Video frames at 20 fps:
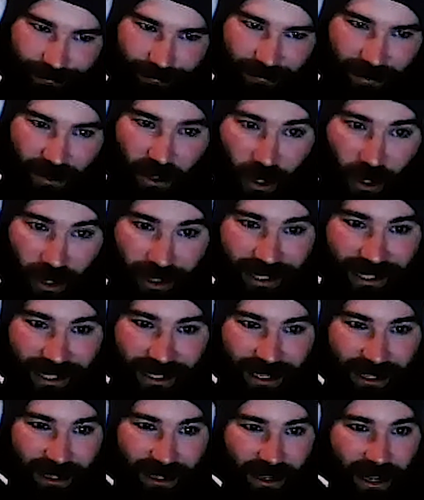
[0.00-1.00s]

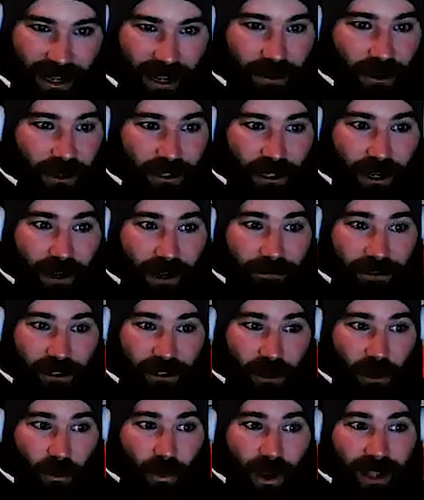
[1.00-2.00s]
Lost. Okay. No, sorry.
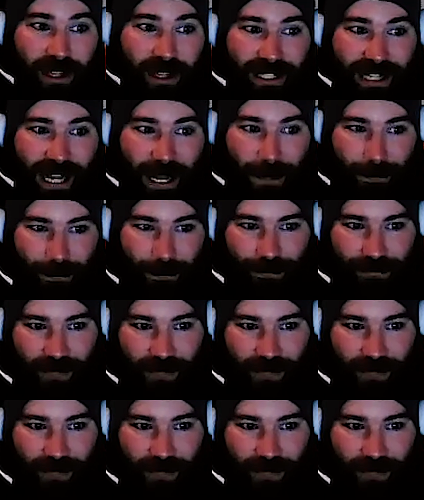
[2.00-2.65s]
Fitzroy won this game.